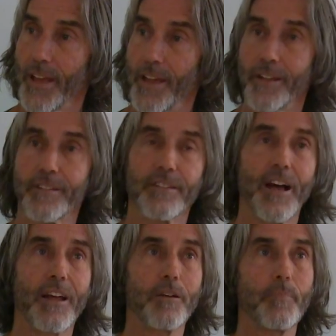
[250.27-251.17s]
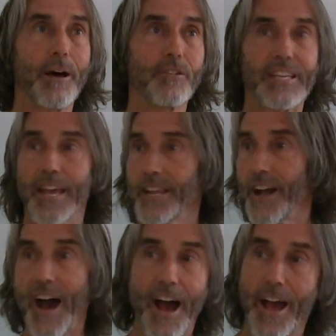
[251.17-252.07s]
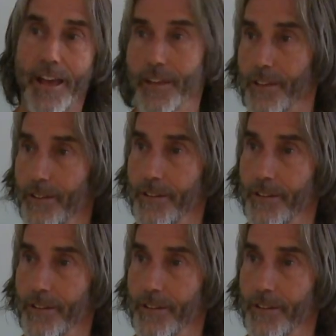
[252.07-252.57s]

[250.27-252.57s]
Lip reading: And it's not about getting high.